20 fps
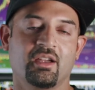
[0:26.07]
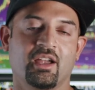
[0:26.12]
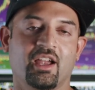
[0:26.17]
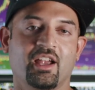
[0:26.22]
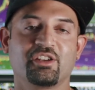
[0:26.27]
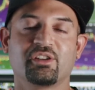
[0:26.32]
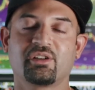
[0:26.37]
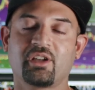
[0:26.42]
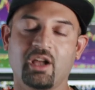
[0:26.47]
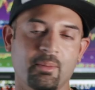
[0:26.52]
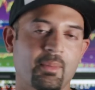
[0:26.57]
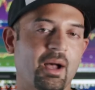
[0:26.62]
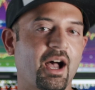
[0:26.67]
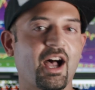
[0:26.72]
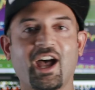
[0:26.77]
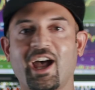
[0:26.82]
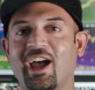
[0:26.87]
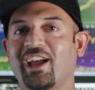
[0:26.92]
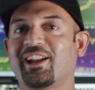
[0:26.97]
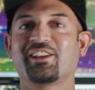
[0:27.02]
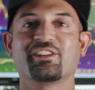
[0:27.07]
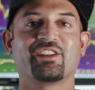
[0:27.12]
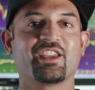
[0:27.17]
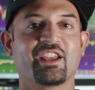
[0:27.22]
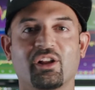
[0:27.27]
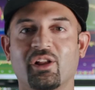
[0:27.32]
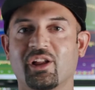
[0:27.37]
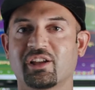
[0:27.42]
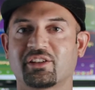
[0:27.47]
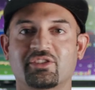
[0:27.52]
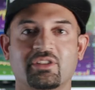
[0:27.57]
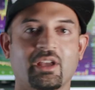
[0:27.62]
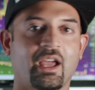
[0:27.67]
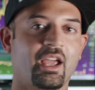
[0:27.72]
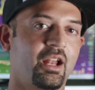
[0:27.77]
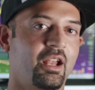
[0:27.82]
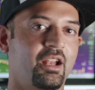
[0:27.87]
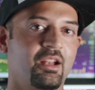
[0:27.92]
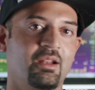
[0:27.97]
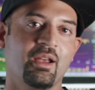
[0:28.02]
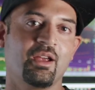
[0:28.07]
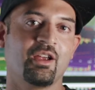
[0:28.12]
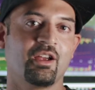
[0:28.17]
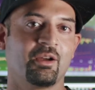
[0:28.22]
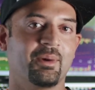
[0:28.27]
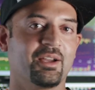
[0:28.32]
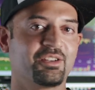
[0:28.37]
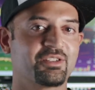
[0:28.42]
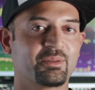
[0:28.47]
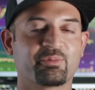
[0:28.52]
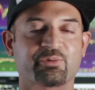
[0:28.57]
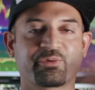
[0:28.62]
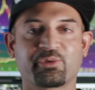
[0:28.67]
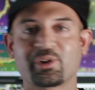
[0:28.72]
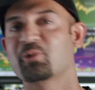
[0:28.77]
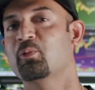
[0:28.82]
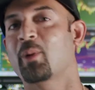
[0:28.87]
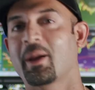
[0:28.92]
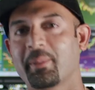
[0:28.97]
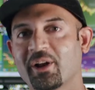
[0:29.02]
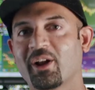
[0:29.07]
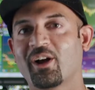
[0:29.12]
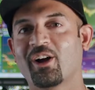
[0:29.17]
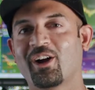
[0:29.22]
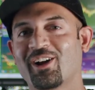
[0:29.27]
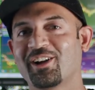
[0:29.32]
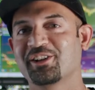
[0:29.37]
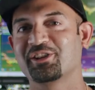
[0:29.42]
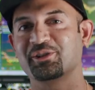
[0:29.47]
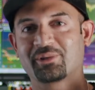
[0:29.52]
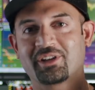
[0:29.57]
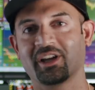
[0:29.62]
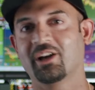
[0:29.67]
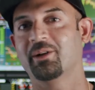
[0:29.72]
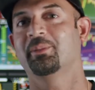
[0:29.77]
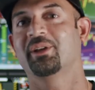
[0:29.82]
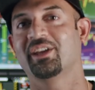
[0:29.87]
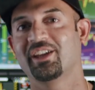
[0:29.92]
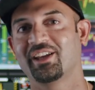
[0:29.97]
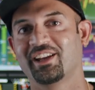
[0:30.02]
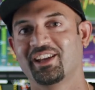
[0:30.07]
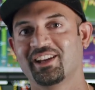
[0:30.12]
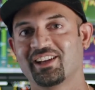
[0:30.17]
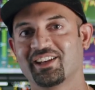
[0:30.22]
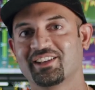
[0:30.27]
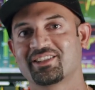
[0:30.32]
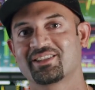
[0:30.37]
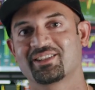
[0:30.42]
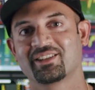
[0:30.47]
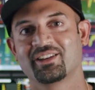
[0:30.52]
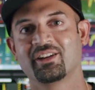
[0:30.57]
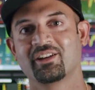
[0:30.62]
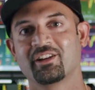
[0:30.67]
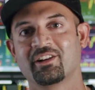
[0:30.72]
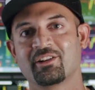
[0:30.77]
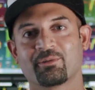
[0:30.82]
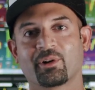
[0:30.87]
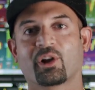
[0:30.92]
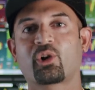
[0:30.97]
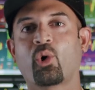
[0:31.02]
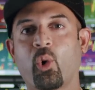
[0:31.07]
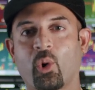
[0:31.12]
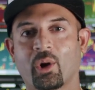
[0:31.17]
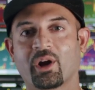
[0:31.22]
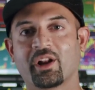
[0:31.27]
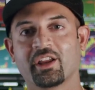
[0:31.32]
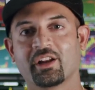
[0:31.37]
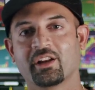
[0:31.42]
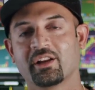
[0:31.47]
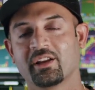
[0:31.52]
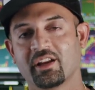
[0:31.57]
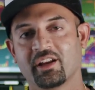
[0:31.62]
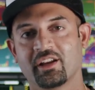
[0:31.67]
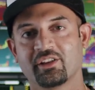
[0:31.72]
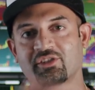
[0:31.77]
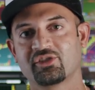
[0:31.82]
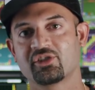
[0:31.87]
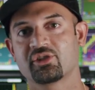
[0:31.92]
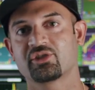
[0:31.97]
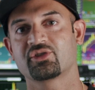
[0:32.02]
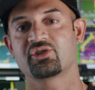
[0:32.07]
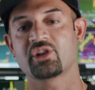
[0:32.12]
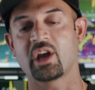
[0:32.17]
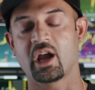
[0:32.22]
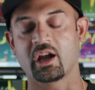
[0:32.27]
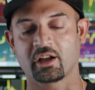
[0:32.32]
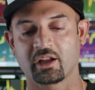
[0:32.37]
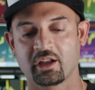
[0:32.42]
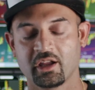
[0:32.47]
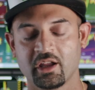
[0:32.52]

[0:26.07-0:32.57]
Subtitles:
And you come on and you get all excited about some free webinar and you come in and it's recorded and it's just junk.